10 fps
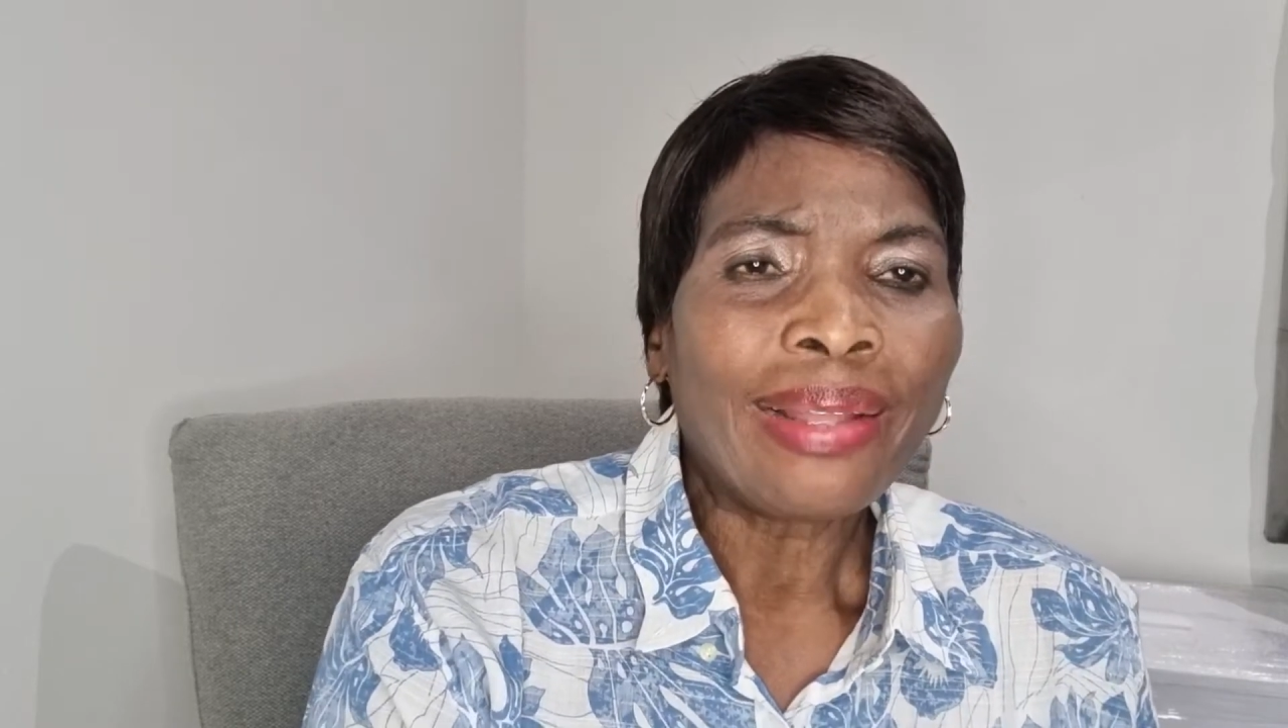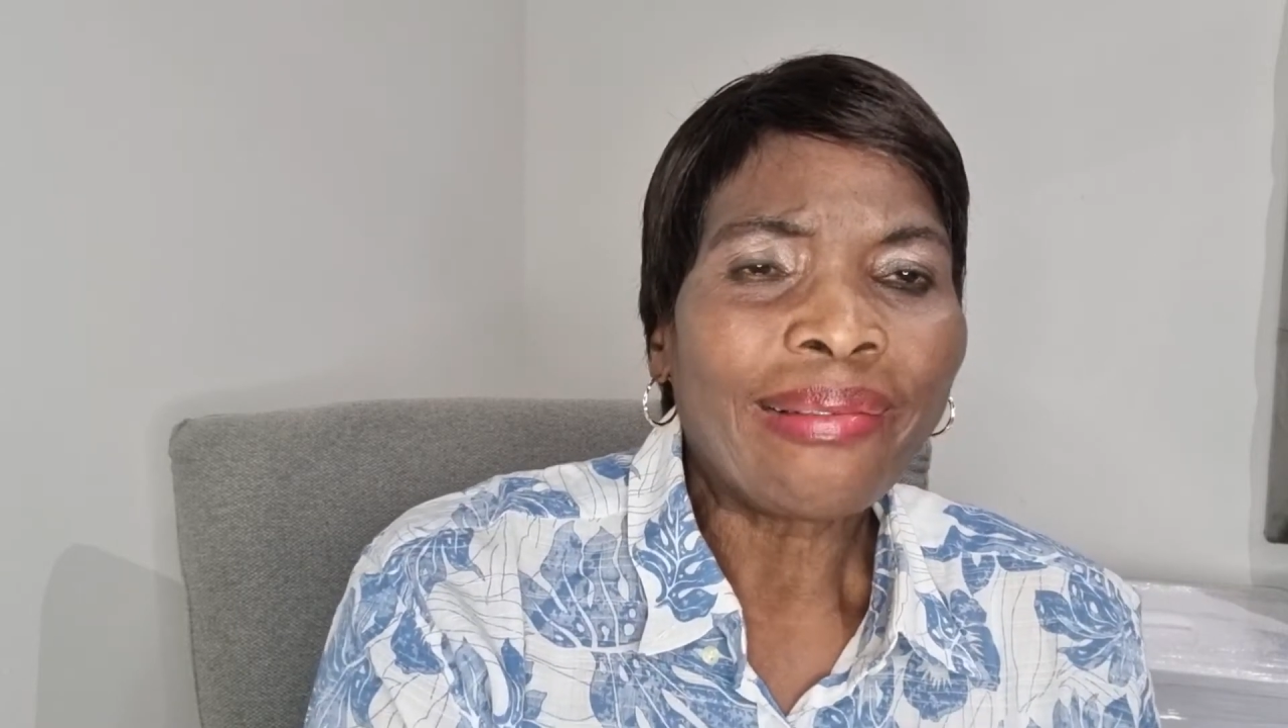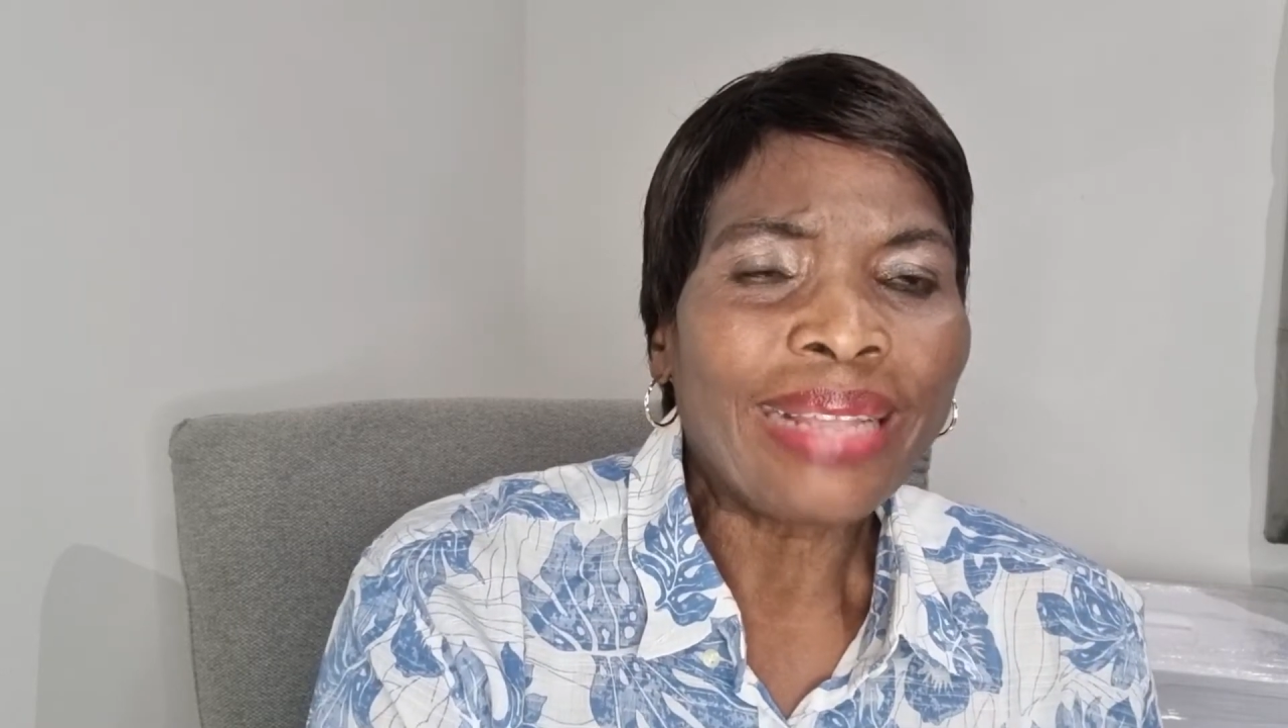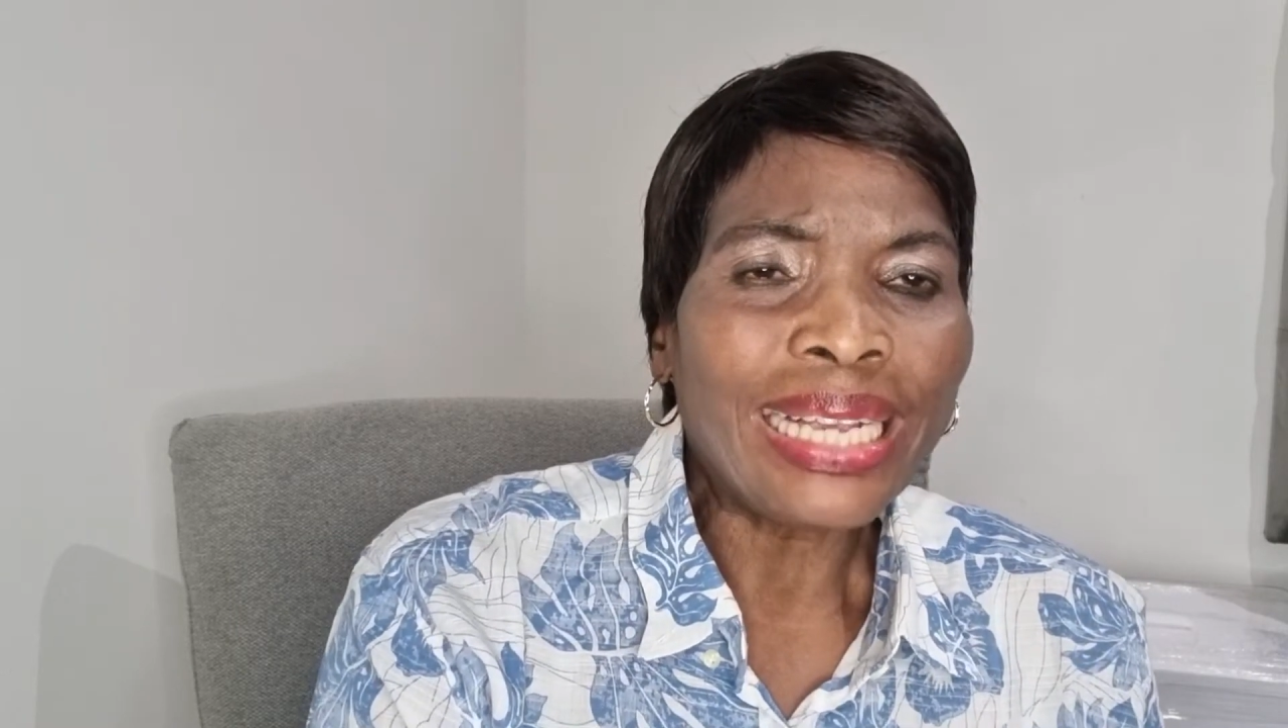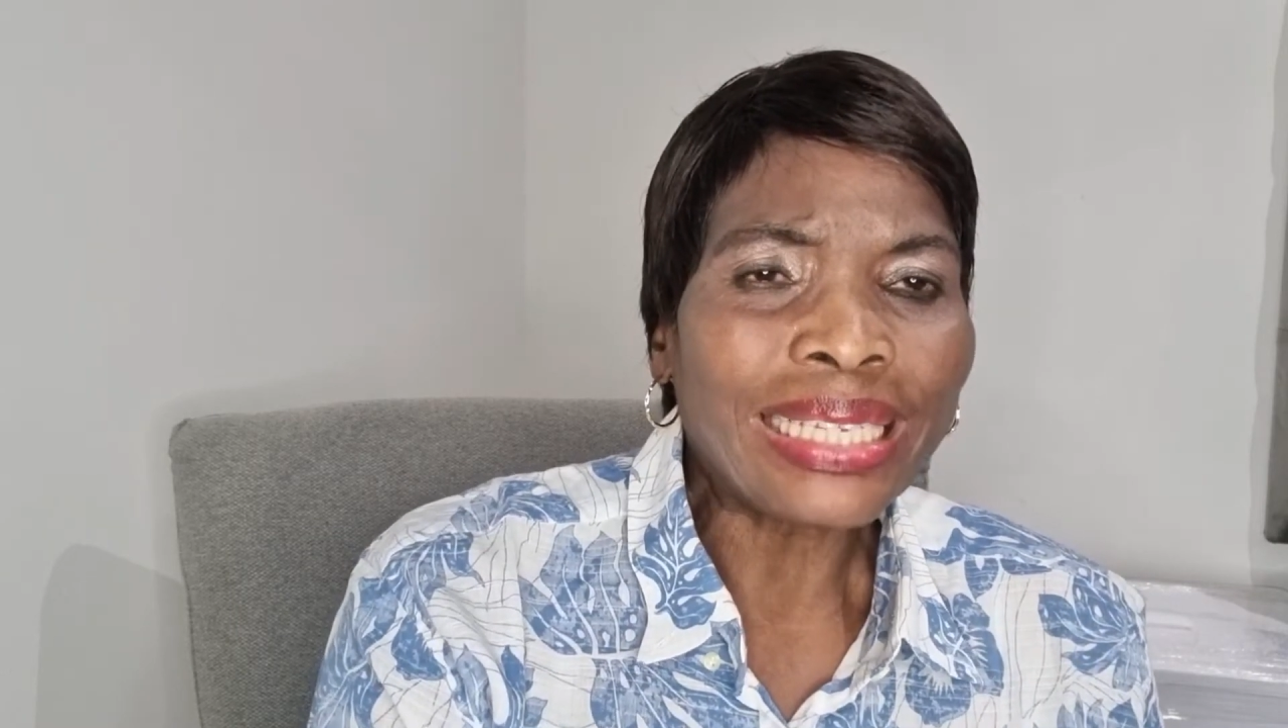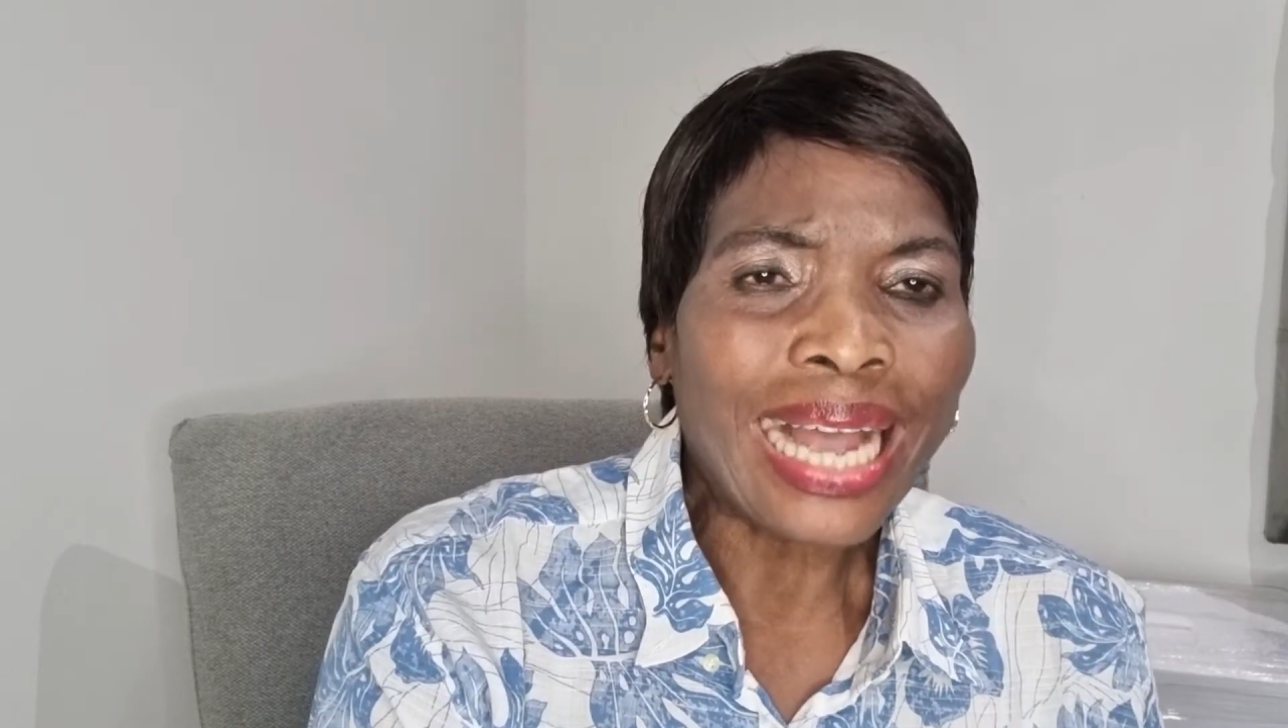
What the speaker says: there is